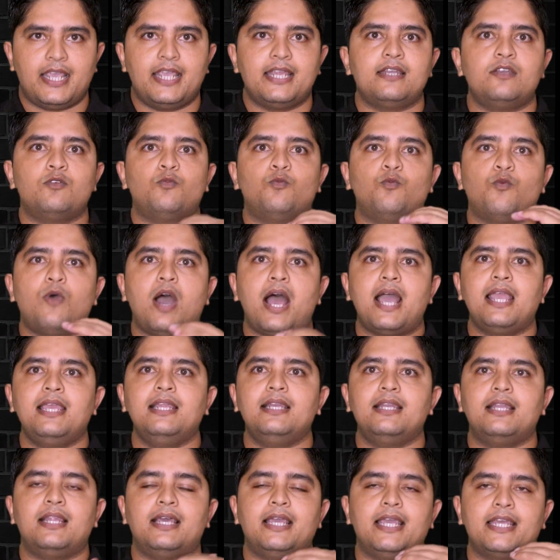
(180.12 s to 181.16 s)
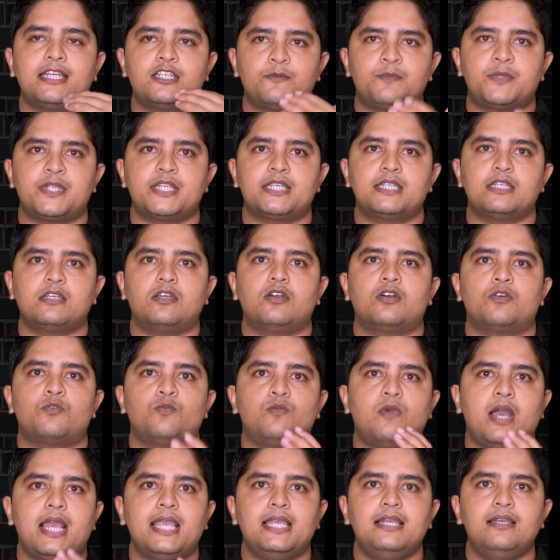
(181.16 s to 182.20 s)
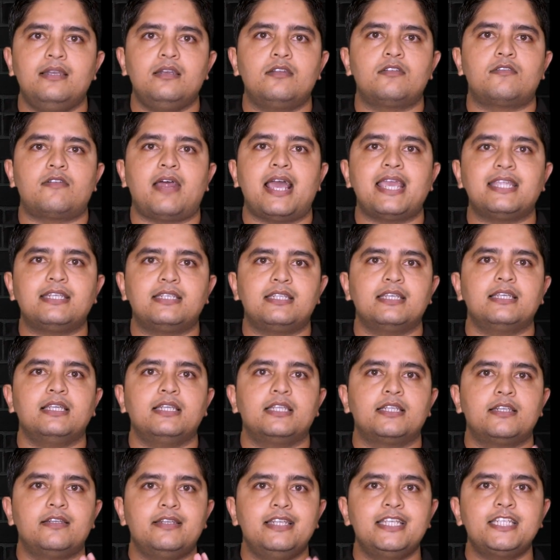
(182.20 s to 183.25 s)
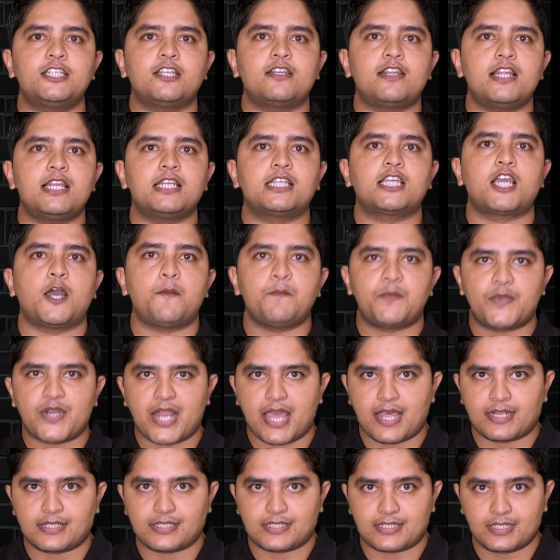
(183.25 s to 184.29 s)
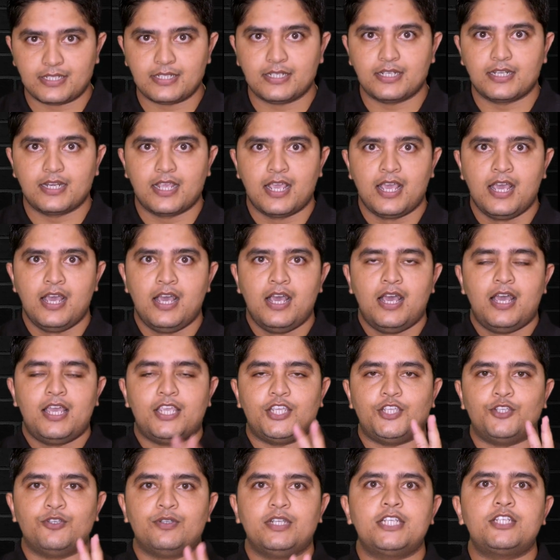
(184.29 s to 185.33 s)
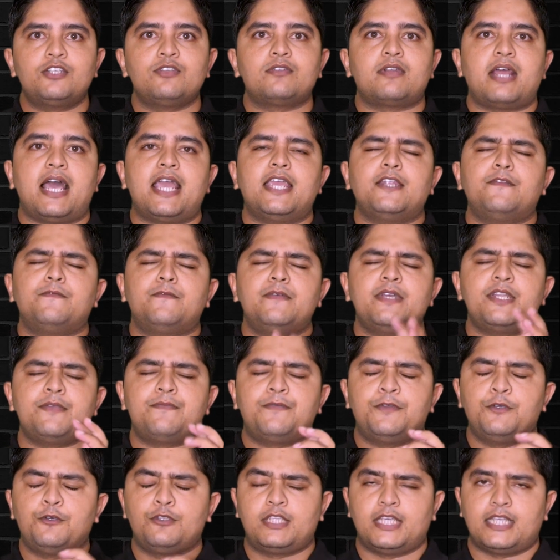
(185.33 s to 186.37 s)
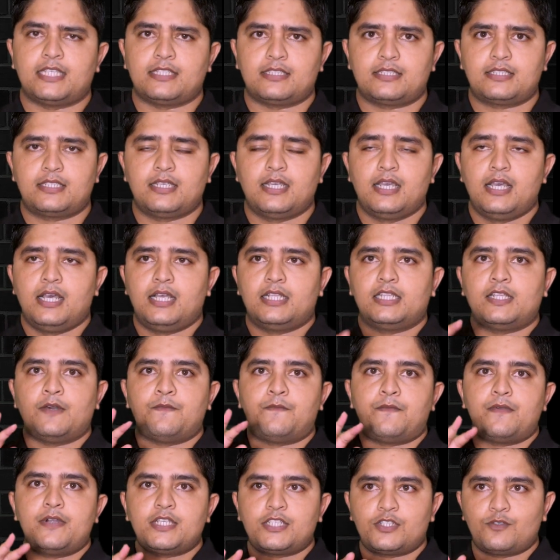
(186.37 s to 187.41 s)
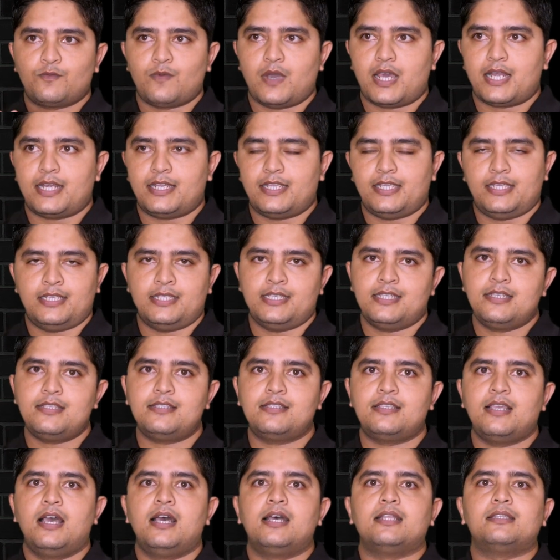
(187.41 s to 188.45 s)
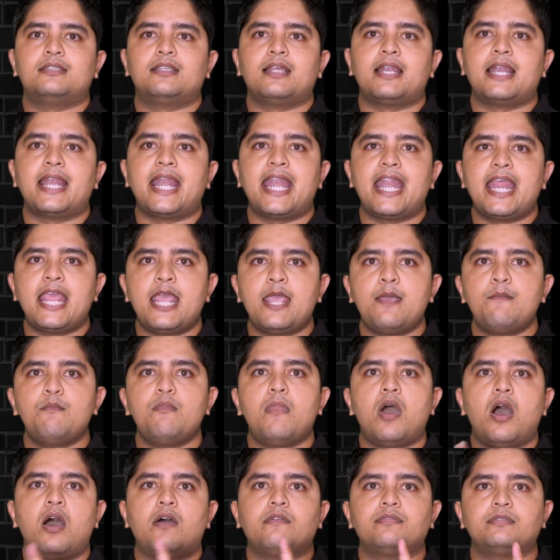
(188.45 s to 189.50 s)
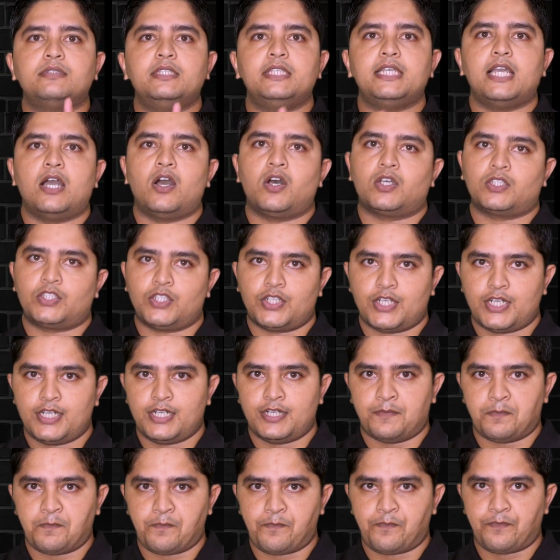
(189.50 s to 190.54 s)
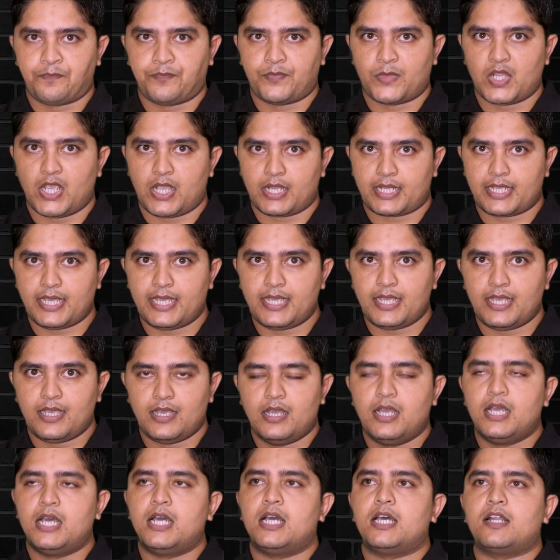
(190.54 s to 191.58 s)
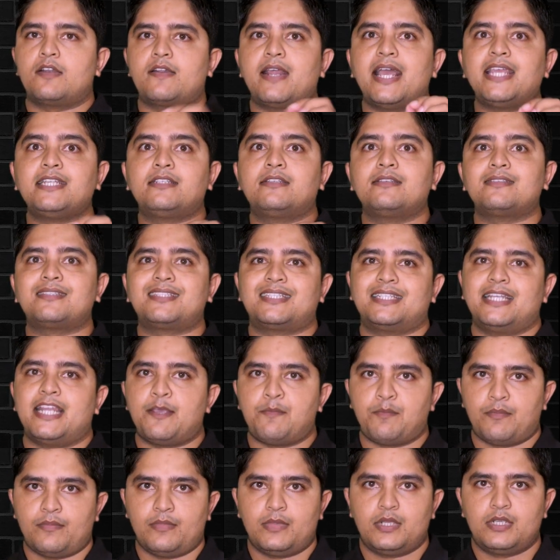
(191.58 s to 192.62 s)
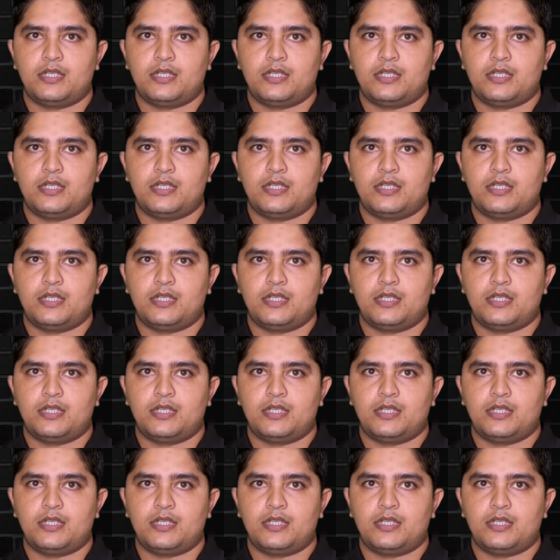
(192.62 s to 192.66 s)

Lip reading: and while interpreting or while writing literal comprehension, you need to write very few things. The first one is the name of the author. Okay, writer's name.